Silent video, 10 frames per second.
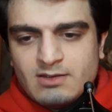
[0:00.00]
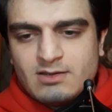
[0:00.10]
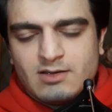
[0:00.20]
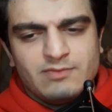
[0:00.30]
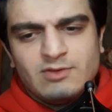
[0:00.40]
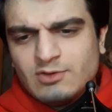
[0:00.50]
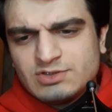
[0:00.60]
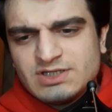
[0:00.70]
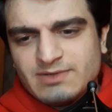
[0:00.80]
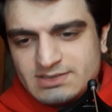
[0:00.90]
Not
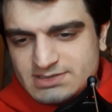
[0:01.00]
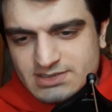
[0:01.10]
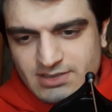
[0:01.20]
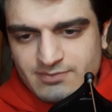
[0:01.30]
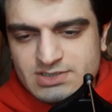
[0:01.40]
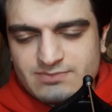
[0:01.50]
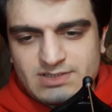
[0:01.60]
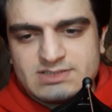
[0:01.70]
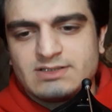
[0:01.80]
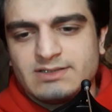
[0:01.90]
he, but a certain person.
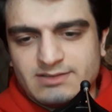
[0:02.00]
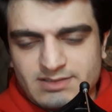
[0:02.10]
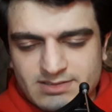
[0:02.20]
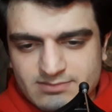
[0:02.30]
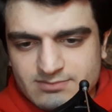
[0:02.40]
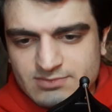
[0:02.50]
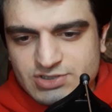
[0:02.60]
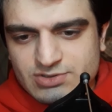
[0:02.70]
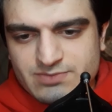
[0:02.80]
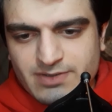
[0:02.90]
Basically, she
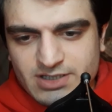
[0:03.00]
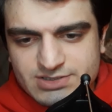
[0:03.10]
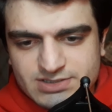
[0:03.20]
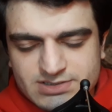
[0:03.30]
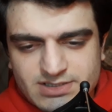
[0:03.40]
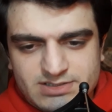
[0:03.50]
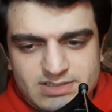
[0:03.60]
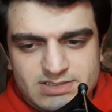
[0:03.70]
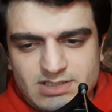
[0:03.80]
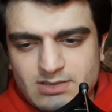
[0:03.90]
was a patient that
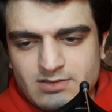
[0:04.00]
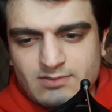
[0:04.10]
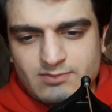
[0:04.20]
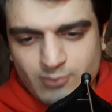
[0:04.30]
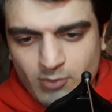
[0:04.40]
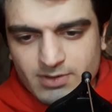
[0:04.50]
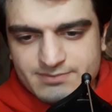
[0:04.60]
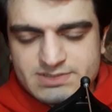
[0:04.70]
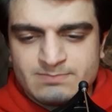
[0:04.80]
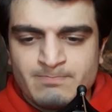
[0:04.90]
has
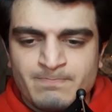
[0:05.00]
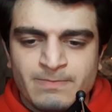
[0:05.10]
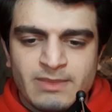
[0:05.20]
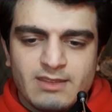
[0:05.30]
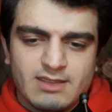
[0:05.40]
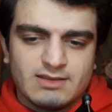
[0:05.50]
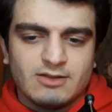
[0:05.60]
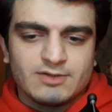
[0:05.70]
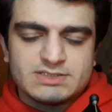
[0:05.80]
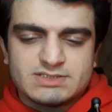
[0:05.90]
problems. And
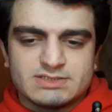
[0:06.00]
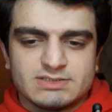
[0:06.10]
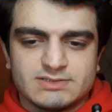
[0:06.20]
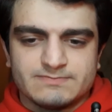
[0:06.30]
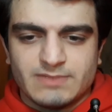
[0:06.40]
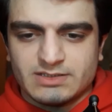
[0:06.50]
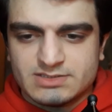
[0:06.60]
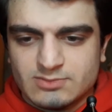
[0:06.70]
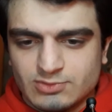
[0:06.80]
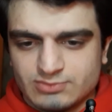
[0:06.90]
now let's
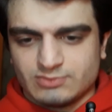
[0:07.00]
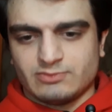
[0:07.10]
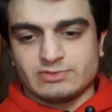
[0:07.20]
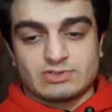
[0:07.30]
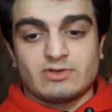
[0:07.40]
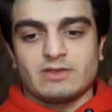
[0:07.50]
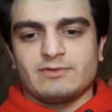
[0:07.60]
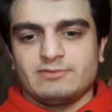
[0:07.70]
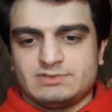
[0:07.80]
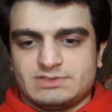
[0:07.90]
understand what was going on
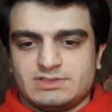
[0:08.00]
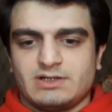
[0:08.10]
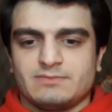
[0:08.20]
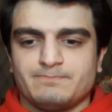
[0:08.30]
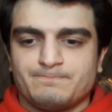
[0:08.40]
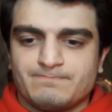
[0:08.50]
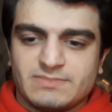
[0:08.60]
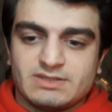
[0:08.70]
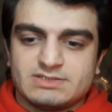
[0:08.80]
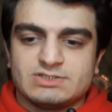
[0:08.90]
about her
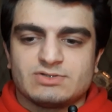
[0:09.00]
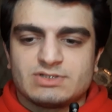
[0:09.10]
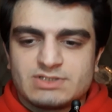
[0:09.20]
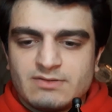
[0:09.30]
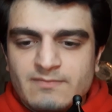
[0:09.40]
situation.